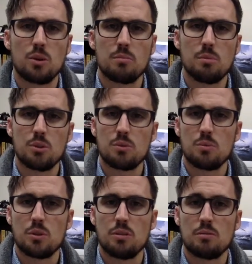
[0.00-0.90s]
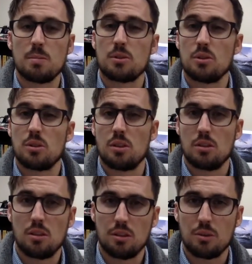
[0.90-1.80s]
Most would, especially on
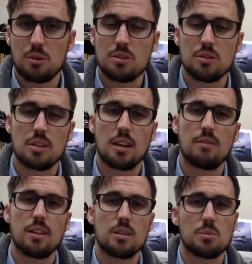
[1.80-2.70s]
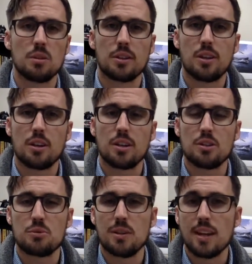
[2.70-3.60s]
the Christian side of things, would look at our
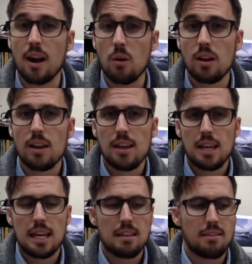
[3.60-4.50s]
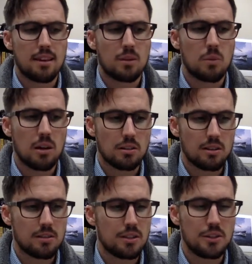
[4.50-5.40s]
country now and think, well,
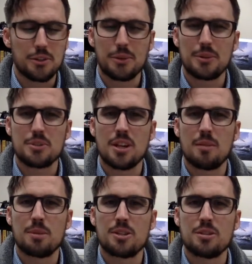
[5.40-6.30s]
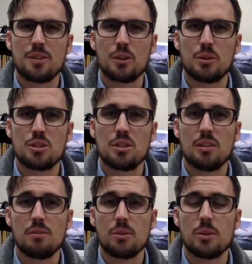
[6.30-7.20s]
there's not much of a Christian
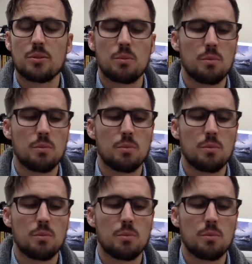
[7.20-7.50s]
influence.